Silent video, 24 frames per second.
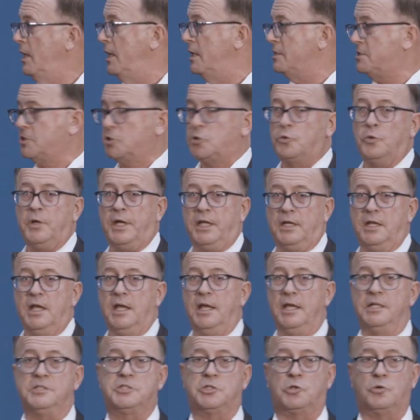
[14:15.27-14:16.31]
it's green,
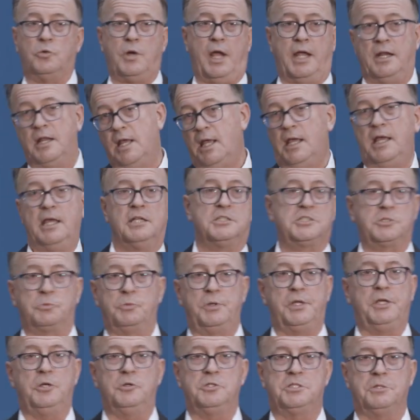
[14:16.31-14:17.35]
it's great, it's
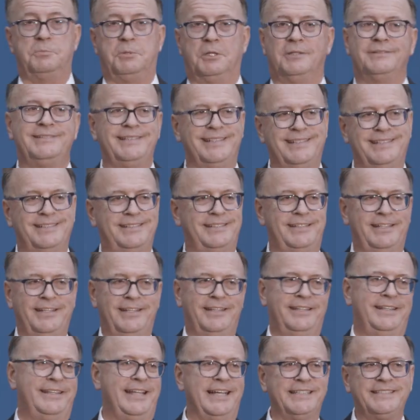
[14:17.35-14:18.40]
reusable. No,
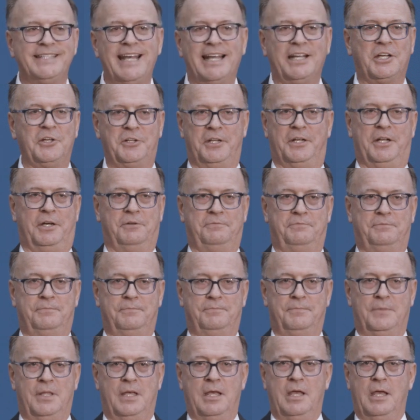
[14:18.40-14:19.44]
that's not good enough.
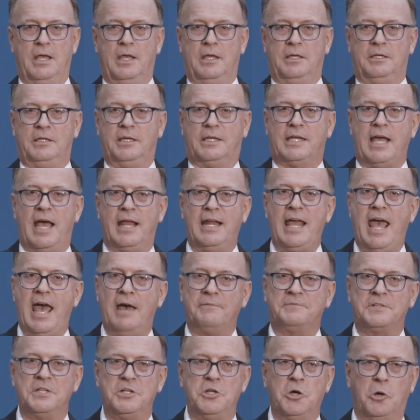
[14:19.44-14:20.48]
You kind of
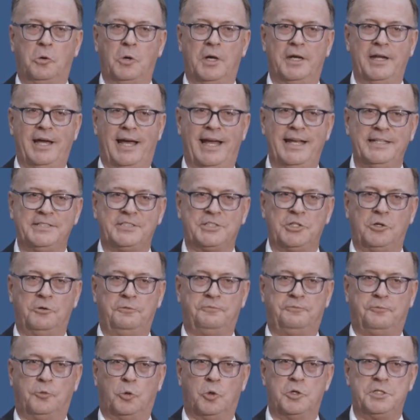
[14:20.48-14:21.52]
have to know what
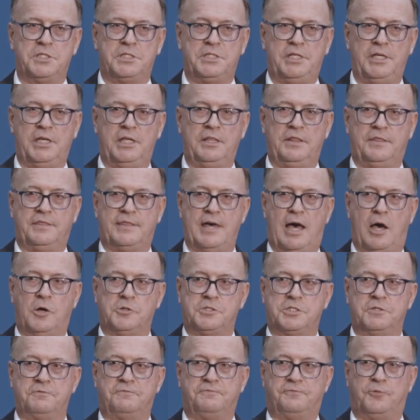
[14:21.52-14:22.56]
ISO
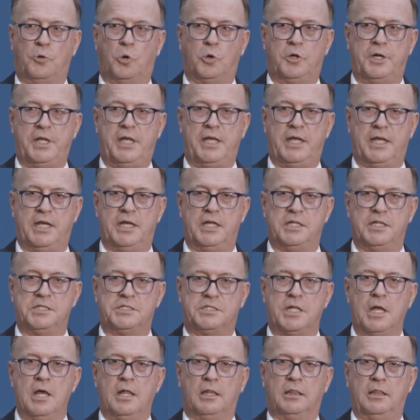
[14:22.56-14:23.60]
14040
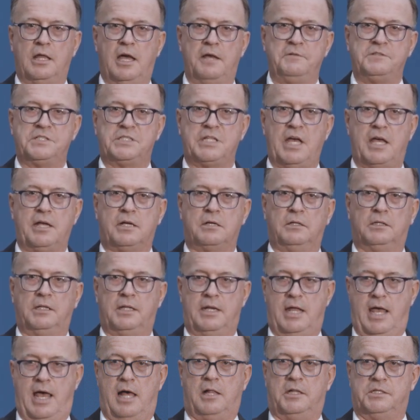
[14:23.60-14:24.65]
is, life cycle
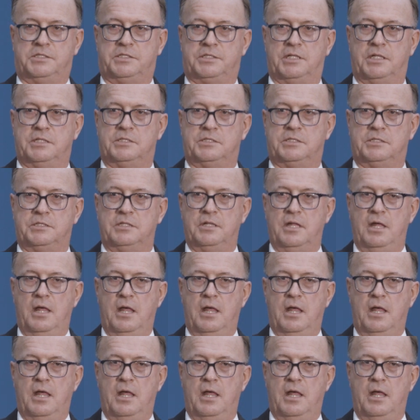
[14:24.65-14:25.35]
analysis.